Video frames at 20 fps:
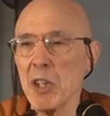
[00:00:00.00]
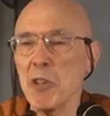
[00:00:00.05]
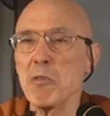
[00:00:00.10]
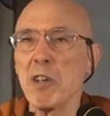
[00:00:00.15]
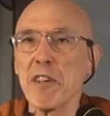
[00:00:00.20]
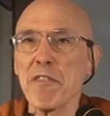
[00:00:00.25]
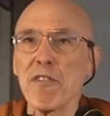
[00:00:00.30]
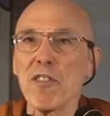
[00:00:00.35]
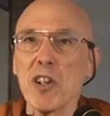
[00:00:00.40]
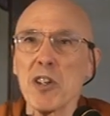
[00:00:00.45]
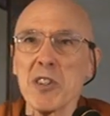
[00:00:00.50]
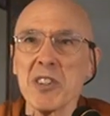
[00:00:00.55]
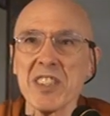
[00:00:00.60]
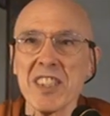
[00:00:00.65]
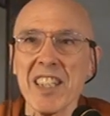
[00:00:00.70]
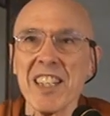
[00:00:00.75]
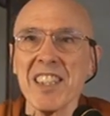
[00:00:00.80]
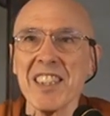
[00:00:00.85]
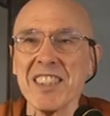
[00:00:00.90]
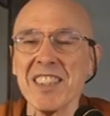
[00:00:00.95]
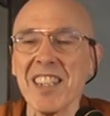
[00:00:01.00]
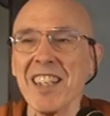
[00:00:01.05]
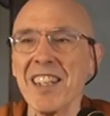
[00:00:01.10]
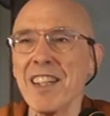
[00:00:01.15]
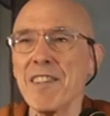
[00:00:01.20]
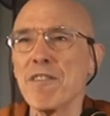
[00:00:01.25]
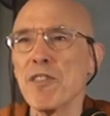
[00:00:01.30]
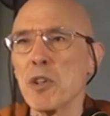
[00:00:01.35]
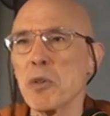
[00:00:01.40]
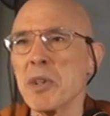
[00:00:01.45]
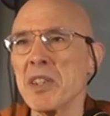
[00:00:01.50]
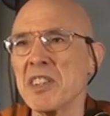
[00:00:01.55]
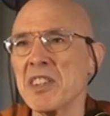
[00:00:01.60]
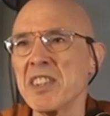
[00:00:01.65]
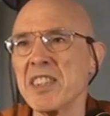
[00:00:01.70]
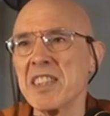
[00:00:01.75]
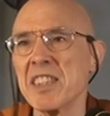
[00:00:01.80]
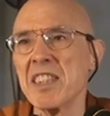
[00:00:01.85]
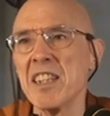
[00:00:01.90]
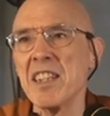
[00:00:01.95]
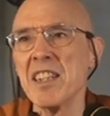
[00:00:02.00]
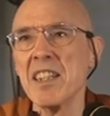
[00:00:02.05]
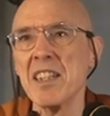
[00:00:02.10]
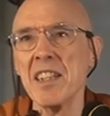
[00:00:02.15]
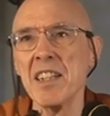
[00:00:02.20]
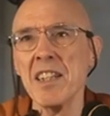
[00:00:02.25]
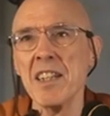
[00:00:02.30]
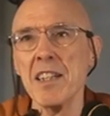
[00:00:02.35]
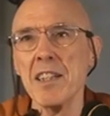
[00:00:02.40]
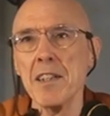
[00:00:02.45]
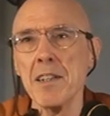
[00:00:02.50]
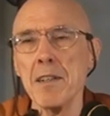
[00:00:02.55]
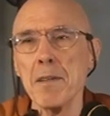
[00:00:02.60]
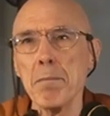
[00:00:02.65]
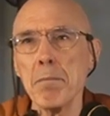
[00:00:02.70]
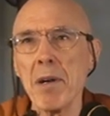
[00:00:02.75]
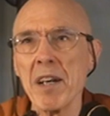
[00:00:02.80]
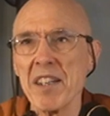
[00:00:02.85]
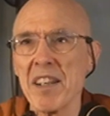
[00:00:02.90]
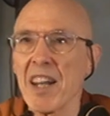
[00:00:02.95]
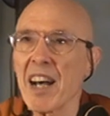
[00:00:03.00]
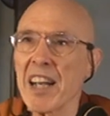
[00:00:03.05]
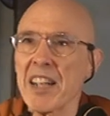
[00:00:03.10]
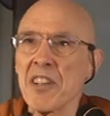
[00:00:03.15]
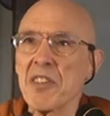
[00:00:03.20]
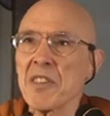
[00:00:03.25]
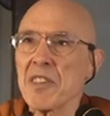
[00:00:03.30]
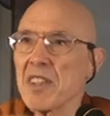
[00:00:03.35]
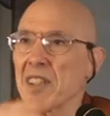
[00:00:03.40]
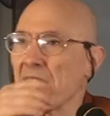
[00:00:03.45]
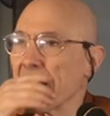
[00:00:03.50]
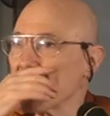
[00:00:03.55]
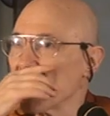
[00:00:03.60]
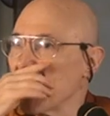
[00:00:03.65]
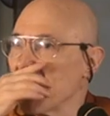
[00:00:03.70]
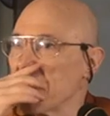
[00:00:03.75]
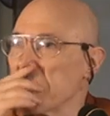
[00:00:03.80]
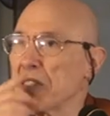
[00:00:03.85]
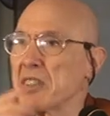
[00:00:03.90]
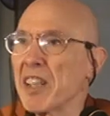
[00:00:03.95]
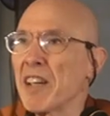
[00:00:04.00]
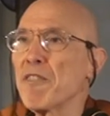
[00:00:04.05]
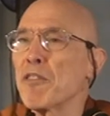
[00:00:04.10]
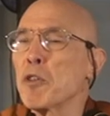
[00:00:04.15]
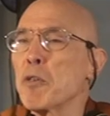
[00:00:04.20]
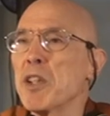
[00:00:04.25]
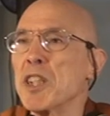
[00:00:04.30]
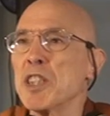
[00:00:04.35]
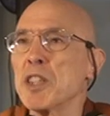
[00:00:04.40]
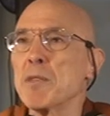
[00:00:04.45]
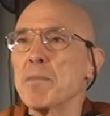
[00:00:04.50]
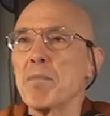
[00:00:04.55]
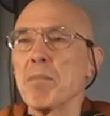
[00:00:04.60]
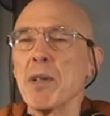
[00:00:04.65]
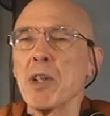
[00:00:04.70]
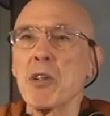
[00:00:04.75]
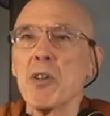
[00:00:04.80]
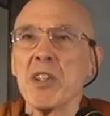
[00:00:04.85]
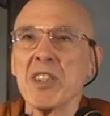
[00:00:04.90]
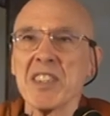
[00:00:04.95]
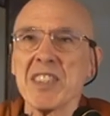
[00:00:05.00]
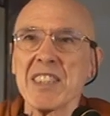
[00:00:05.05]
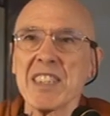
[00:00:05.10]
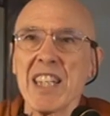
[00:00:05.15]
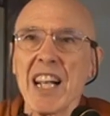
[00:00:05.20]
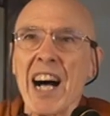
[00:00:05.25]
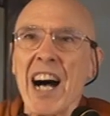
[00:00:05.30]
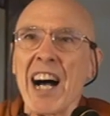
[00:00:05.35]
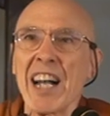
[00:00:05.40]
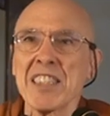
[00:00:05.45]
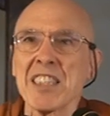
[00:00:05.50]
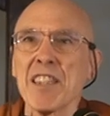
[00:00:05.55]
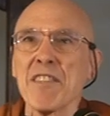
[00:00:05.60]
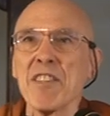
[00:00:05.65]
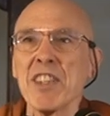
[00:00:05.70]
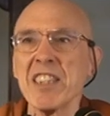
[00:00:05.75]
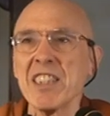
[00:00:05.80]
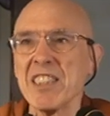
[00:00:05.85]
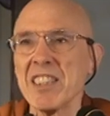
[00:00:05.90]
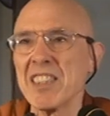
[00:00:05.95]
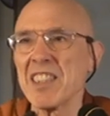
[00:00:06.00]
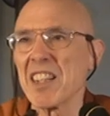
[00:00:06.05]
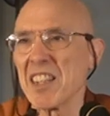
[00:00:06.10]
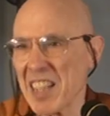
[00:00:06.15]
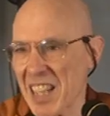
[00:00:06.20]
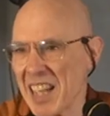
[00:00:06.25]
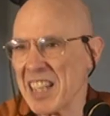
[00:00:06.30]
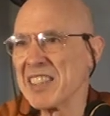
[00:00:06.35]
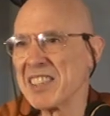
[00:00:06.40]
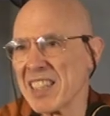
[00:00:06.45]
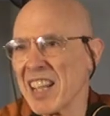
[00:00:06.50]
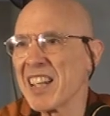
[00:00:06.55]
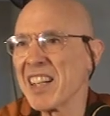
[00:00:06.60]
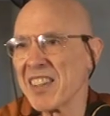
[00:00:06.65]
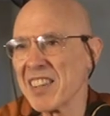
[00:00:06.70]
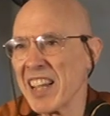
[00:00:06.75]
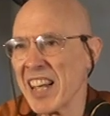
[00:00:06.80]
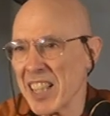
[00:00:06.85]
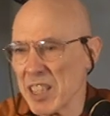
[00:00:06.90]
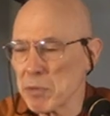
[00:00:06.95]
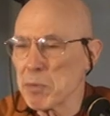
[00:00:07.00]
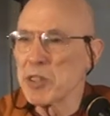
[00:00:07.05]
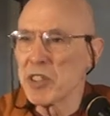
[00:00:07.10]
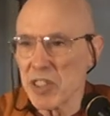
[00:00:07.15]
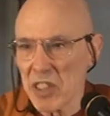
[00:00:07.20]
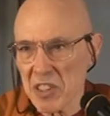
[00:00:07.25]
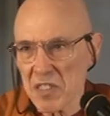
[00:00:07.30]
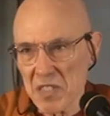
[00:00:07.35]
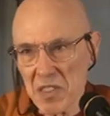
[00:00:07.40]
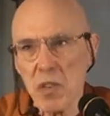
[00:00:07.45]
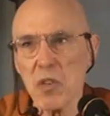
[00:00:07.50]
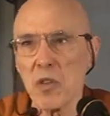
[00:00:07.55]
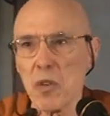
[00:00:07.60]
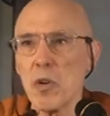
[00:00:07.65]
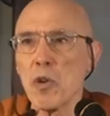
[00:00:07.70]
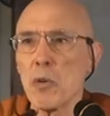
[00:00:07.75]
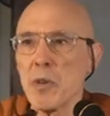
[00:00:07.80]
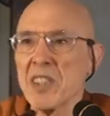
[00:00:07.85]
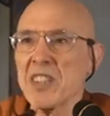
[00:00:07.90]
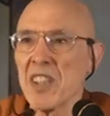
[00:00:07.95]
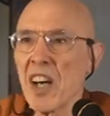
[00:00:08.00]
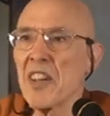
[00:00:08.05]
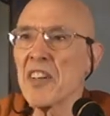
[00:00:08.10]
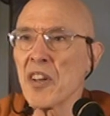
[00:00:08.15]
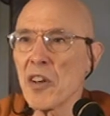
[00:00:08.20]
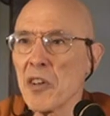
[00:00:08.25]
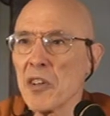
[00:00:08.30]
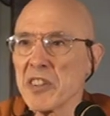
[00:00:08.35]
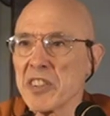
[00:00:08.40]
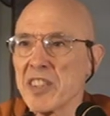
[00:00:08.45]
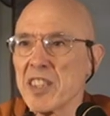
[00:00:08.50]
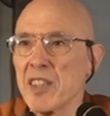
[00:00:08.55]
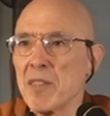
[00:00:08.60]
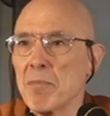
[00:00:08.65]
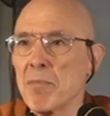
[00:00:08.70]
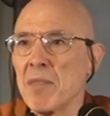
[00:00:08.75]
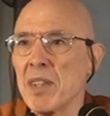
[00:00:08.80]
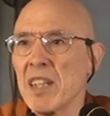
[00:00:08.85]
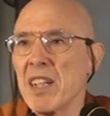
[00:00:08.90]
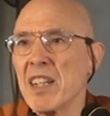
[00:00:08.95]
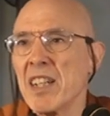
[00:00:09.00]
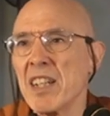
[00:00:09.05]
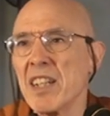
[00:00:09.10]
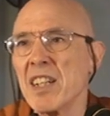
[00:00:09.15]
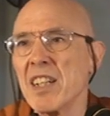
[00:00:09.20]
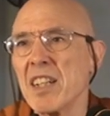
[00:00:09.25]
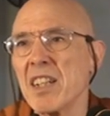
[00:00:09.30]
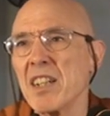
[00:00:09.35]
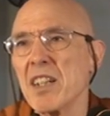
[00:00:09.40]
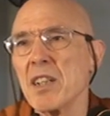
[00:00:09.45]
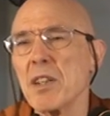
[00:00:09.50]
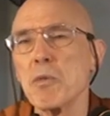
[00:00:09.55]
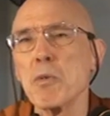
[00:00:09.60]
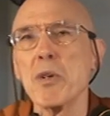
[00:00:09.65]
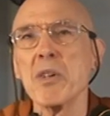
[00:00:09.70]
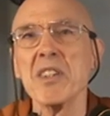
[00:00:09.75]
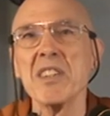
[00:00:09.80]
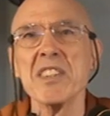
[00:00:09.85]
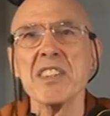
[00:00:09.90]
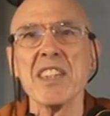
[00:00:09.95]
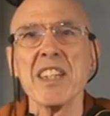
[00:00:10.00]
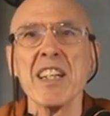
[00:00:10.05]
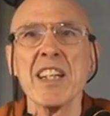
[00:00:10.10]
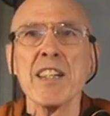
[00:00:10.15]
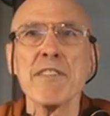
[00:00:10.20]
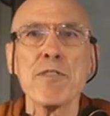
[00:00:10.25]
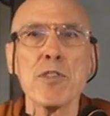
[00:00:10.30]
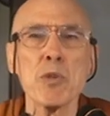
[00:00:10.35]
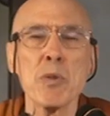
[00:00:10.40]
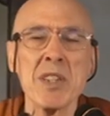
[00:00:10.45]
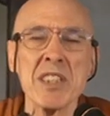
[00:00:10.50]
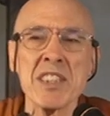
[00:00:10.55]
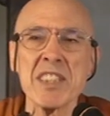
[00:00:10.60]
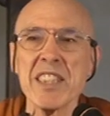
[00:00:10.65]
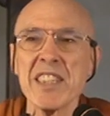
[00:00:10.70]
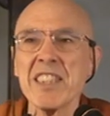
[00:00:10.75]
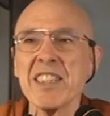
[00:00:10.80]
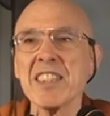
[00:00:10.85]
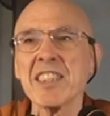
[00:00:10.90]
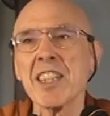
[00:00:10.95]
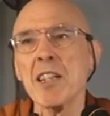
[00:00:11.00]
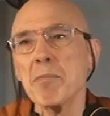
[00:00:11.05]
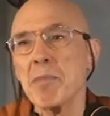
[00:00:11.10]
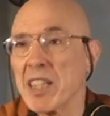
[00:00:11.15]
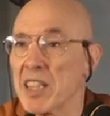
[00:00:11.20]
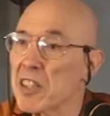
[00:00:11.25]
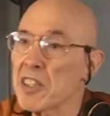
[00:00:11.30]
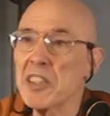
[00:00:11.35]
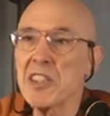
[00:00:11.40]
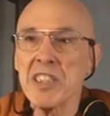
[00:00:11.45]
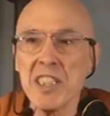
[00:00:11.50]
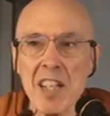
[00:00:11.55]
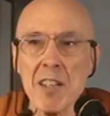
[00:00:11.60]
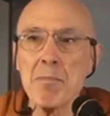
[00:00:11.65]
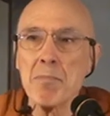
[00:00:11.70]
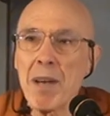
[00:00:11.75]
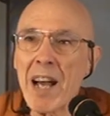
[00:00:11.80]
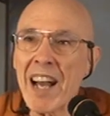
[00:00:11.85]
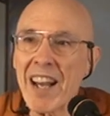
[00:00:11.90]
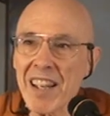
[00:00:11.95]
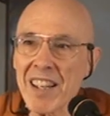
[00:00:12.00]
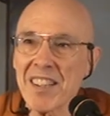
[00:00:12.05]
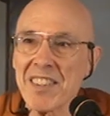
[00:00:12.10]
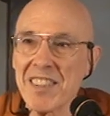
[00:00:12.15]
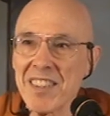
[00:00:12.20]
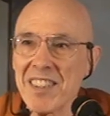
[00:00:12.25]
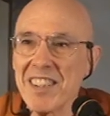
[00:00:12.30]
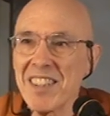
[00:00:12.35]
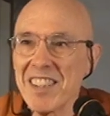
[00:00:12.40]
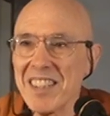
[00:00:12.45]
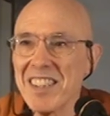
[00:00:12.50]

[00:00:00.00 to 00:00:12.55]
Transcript: What flows in is an influence. But I don't like to use influence because asavas are considered things which are always unwholesome, whereas influences can be good and bad.